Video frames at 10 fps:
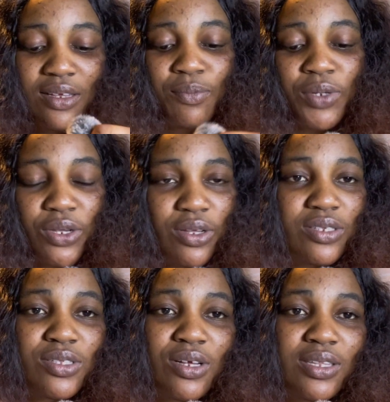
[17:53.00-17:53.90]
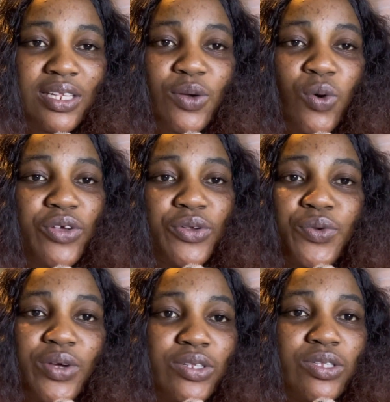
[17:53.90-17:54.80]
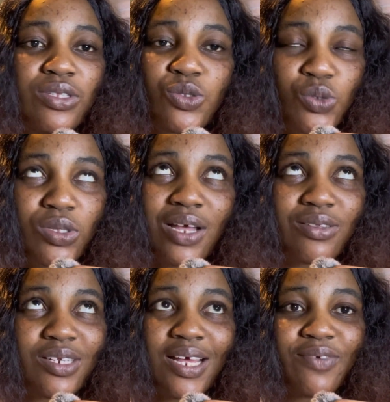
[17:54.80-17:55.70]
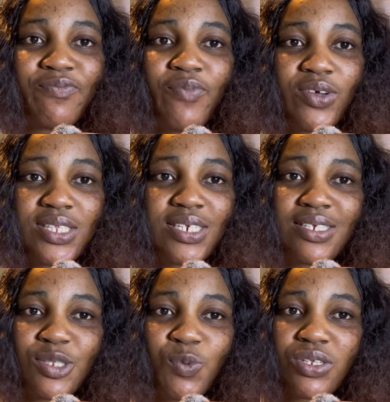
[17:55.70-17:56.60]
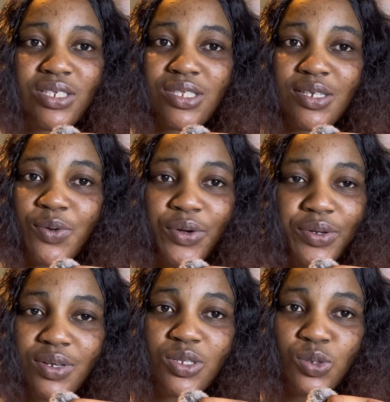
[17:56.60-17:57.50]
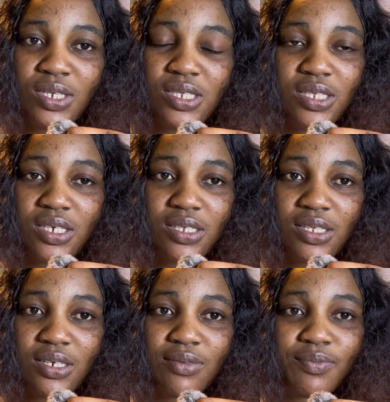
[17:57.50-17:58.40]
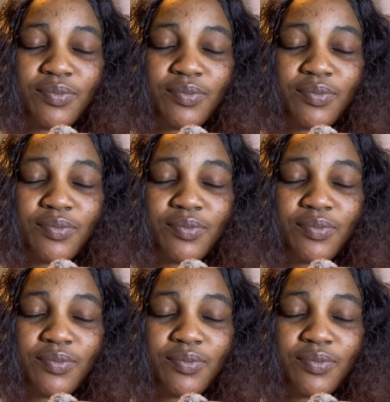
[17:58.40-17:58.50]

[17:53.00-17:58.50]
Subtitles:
Because don't think what you know in 2014 is what is still going on in 2016.